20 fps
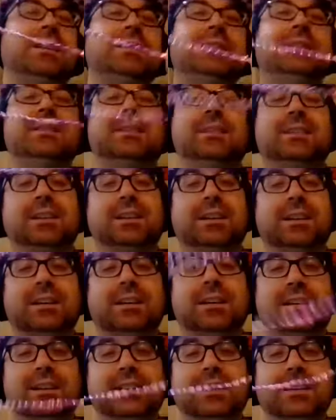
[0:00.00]
this.
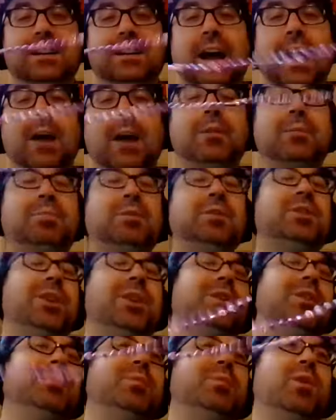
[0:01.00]
I would put
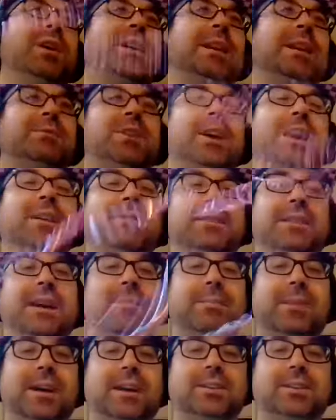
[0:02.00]
Jungle Boy and MJF in that match.